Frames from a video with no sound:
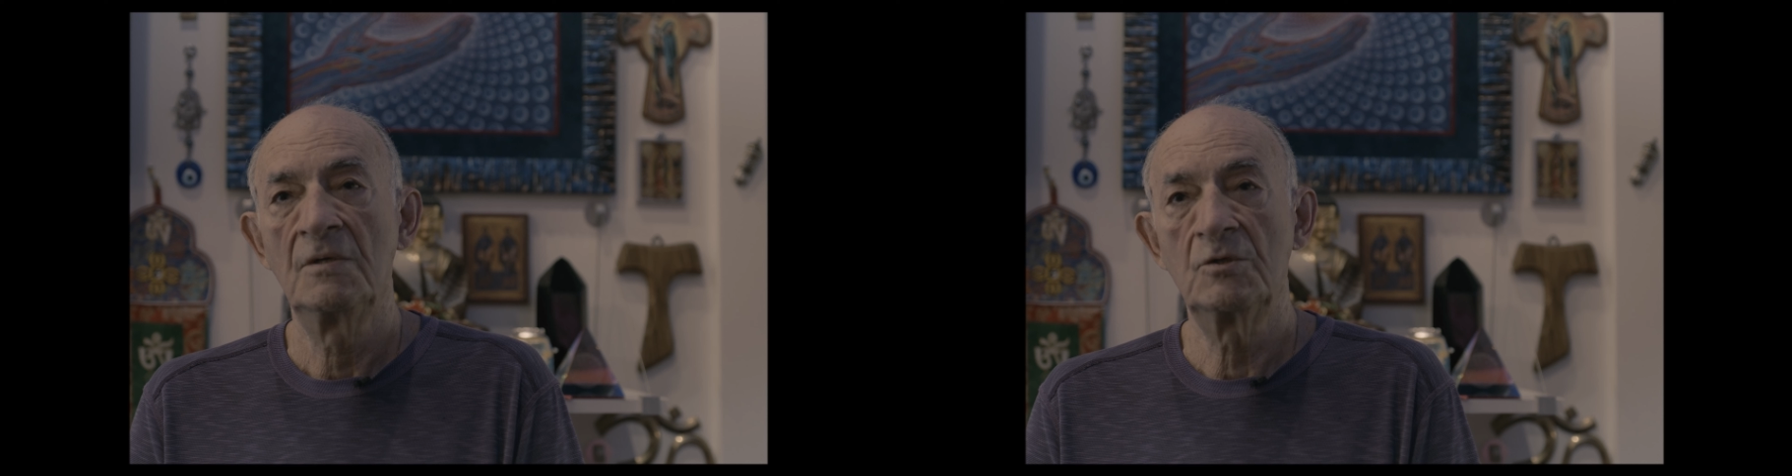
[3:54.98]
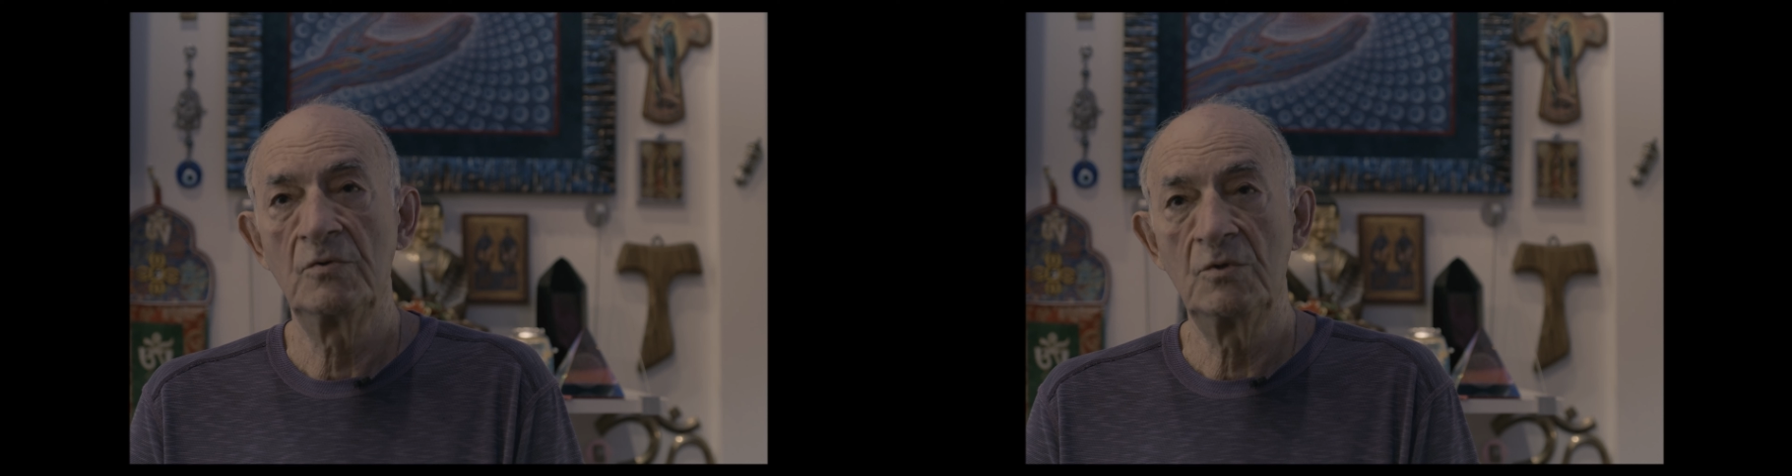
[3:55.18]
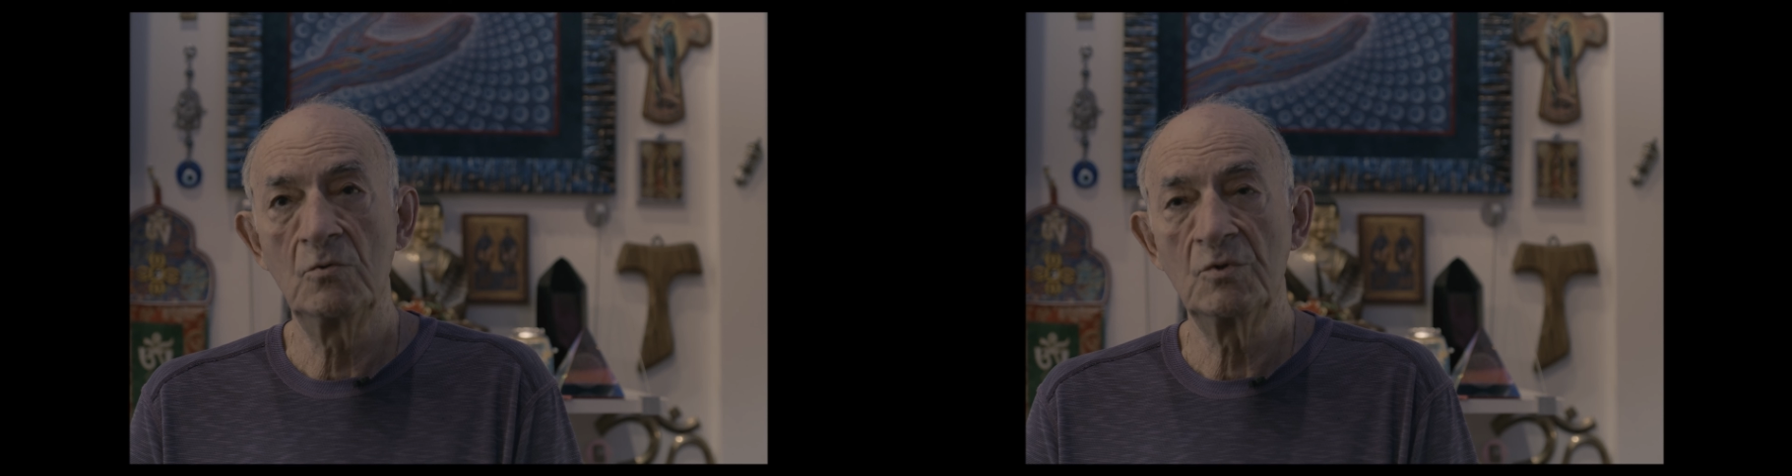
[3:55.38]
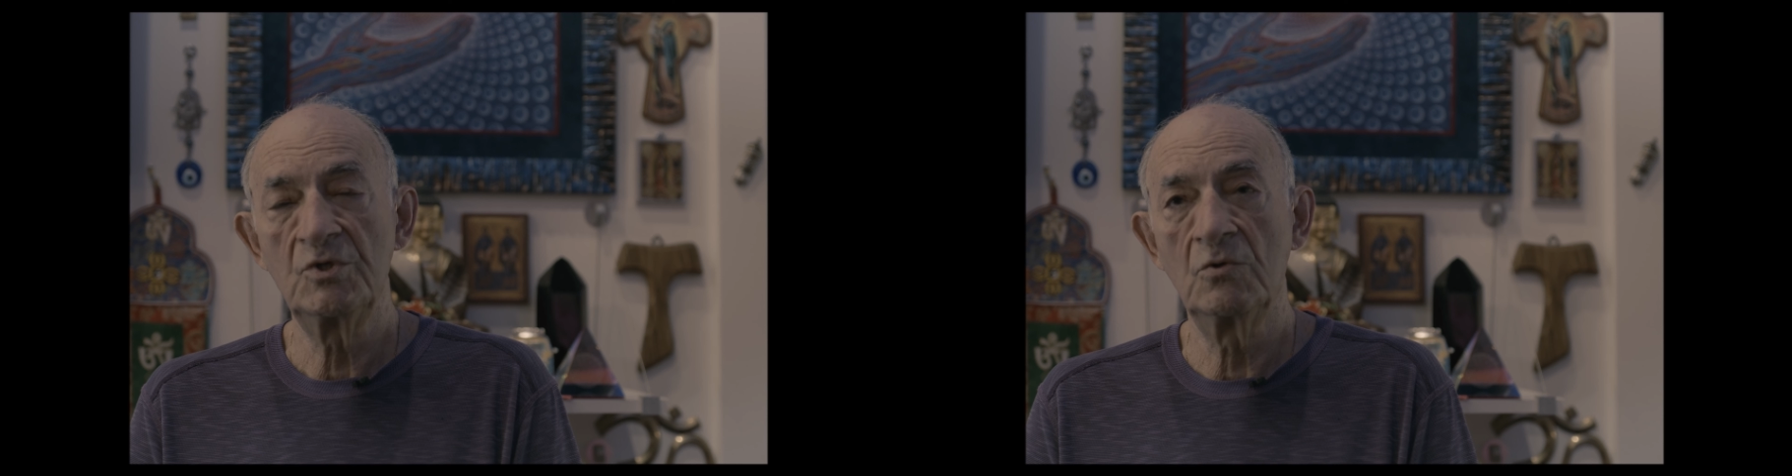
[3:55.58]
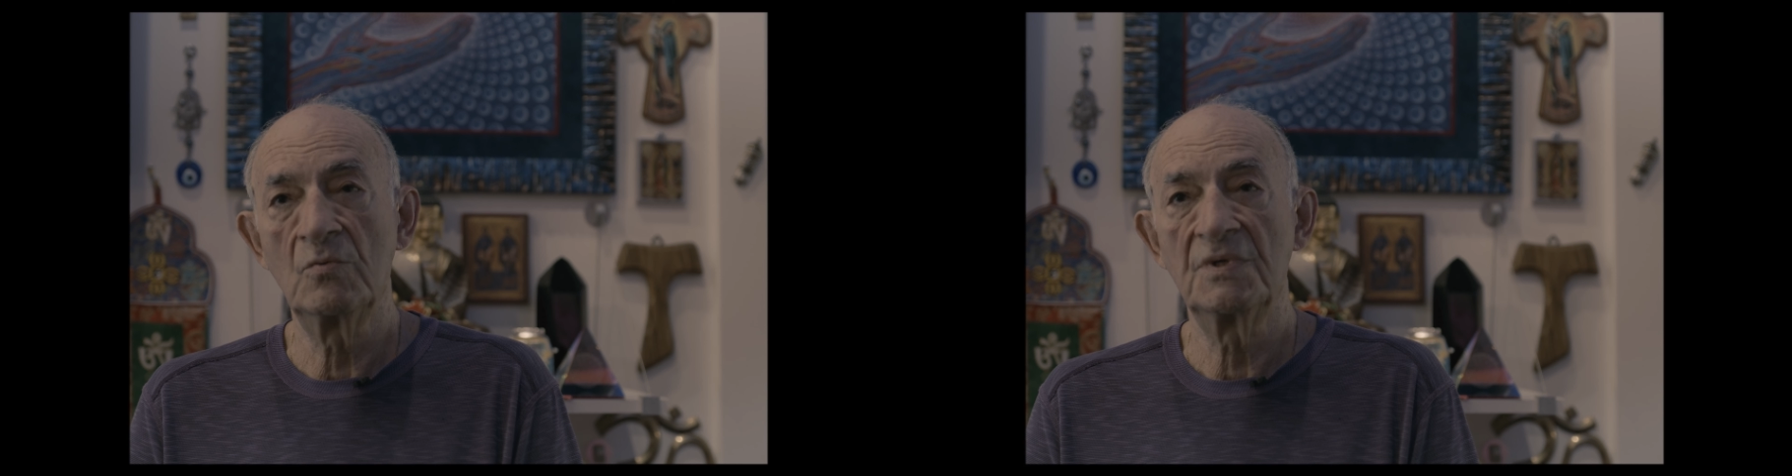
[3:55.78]
to use
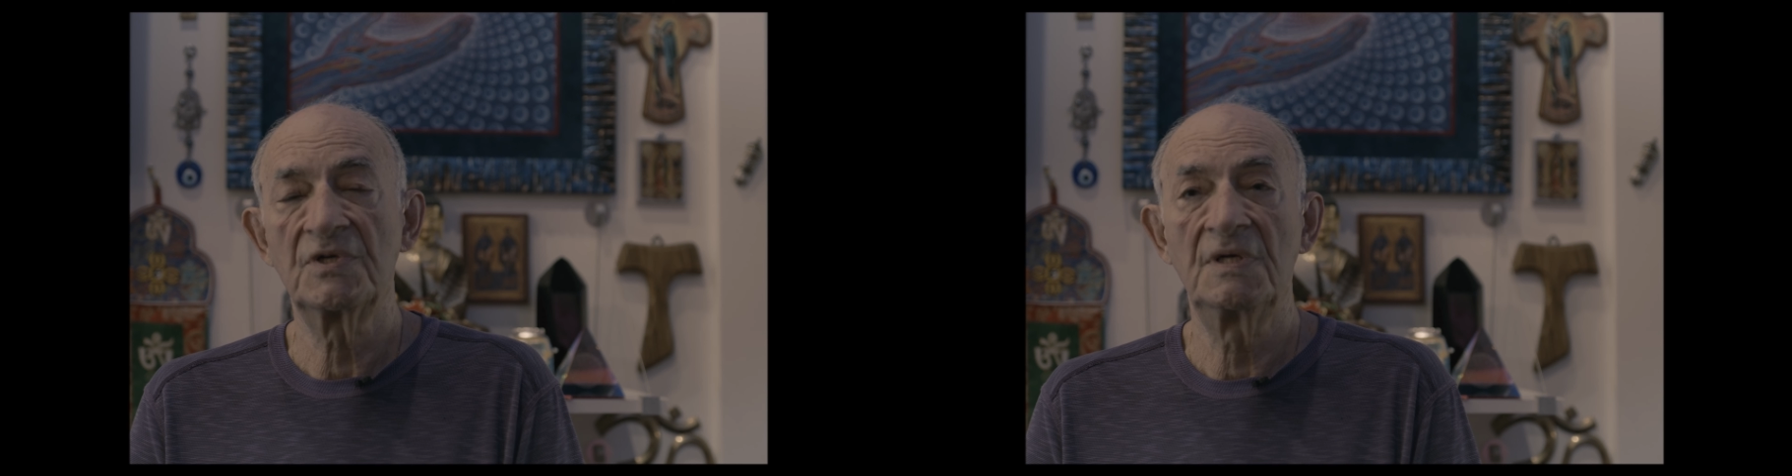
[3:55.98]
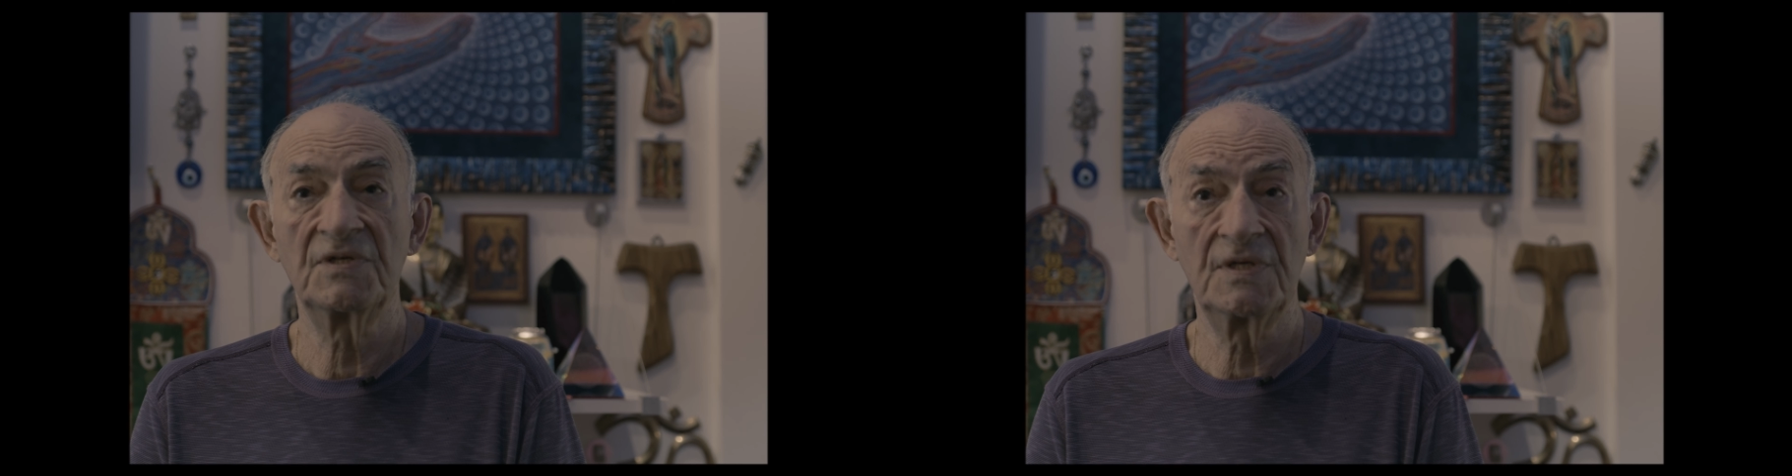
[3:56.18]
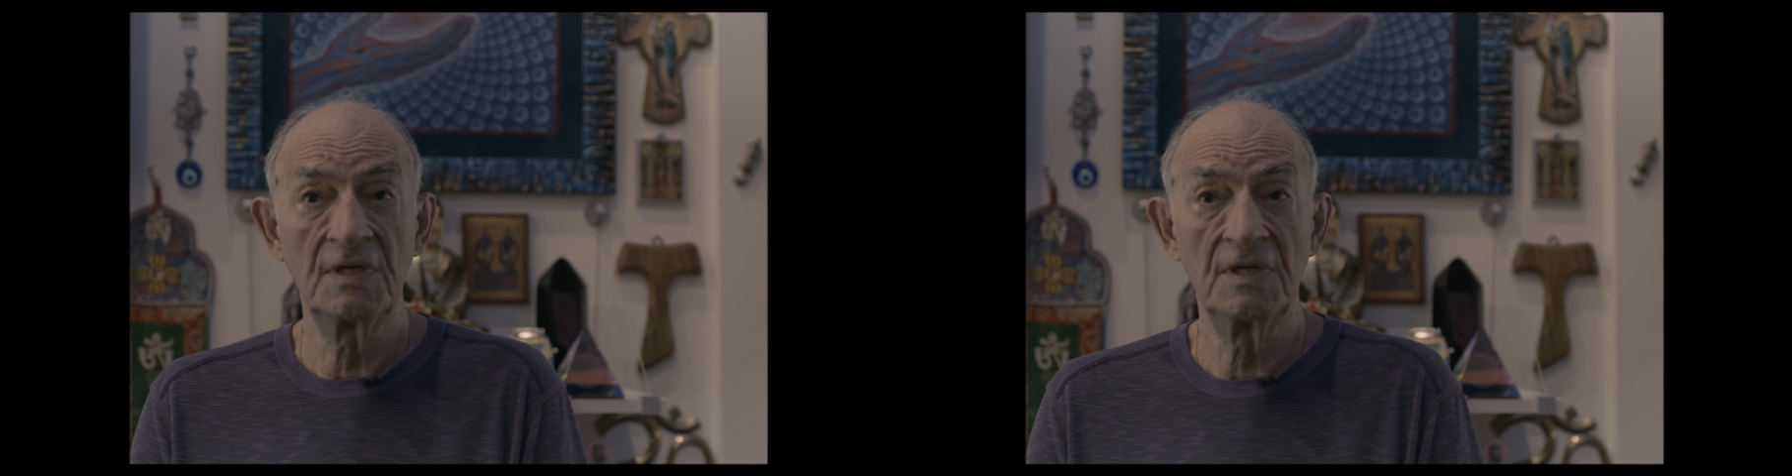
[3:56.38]
you as his